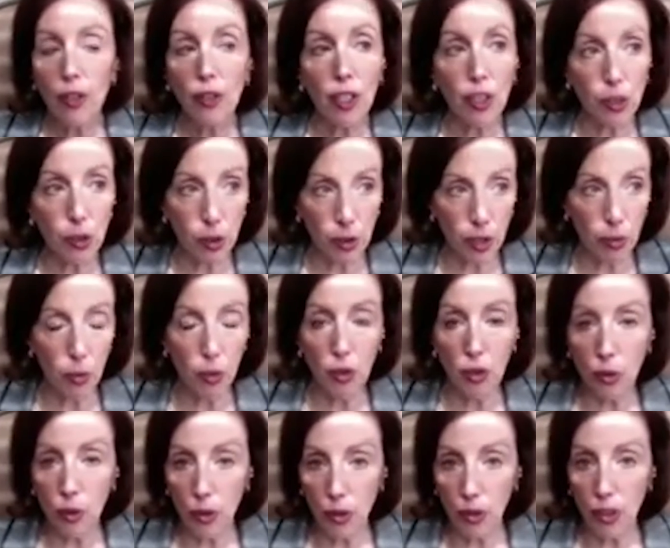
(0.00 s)
that you can
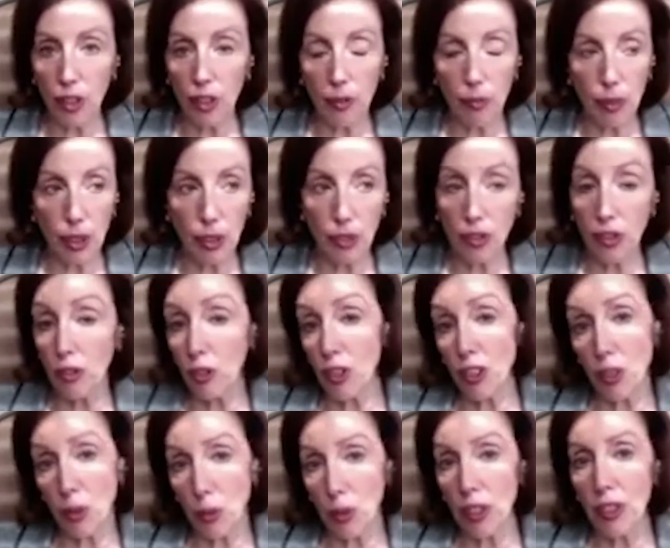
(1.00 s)
work within, because it
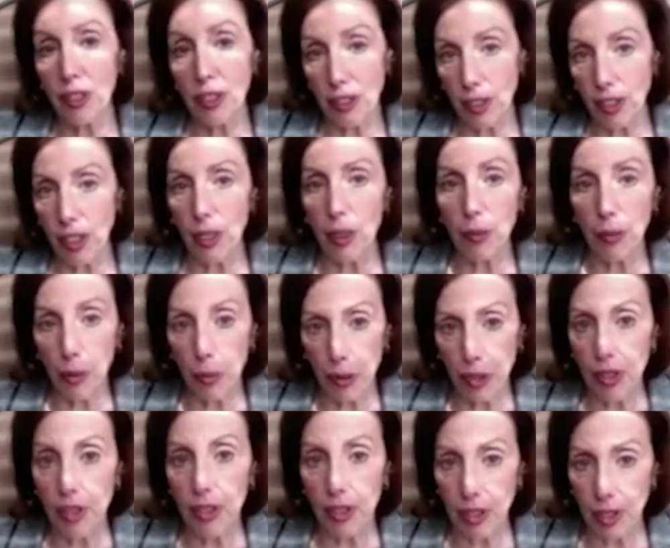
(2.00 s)
costs money to set up the
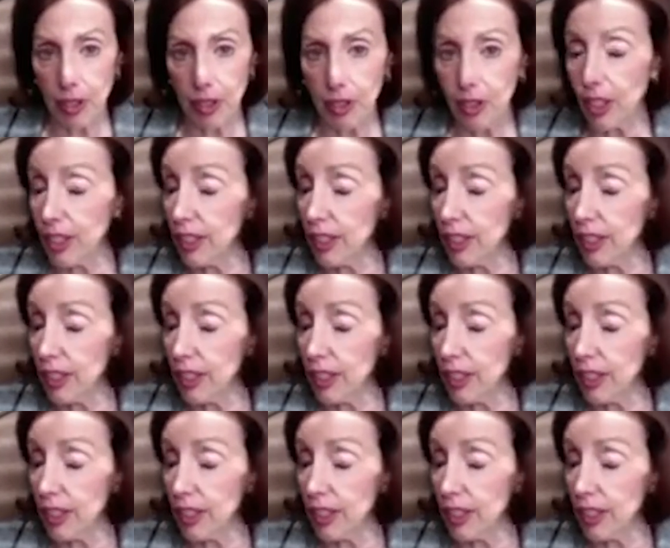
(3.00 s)
business.